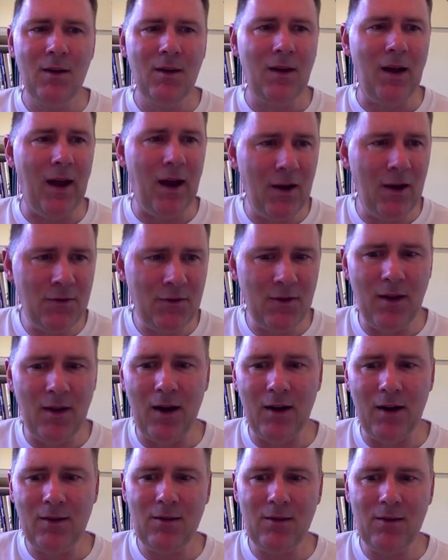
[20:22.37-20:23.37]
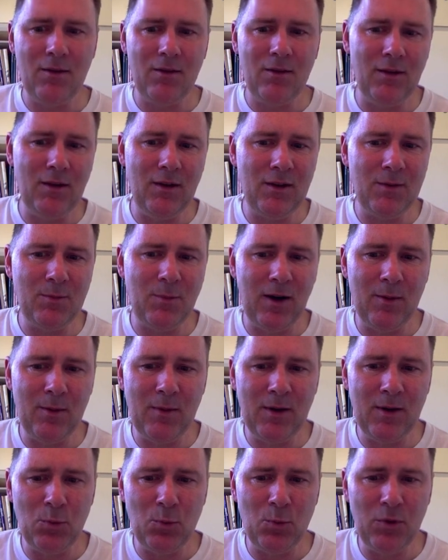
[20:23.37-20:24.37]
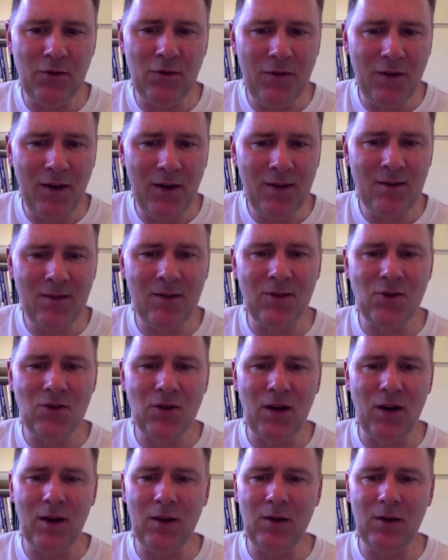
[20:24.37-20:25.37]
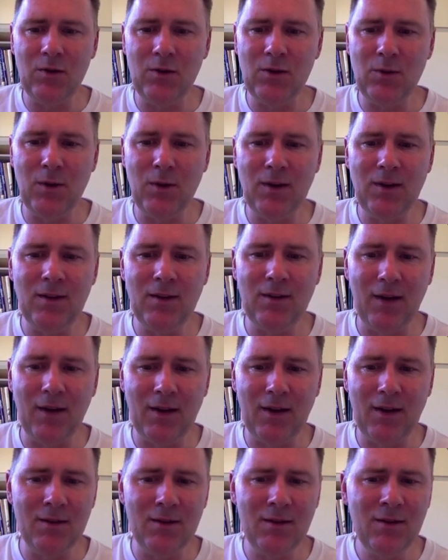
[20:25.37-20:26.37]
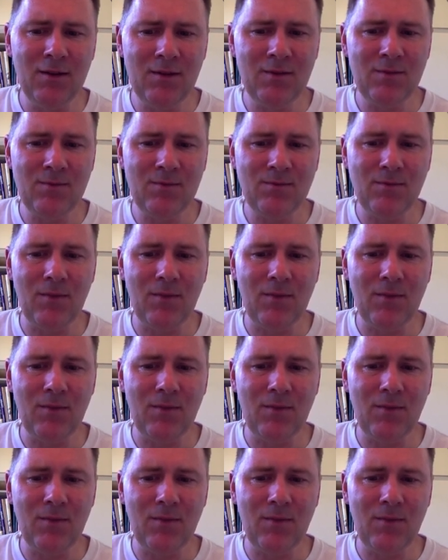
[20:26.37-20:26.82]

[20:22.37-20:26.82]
After that, the experimenter would face the child for 20 seconds,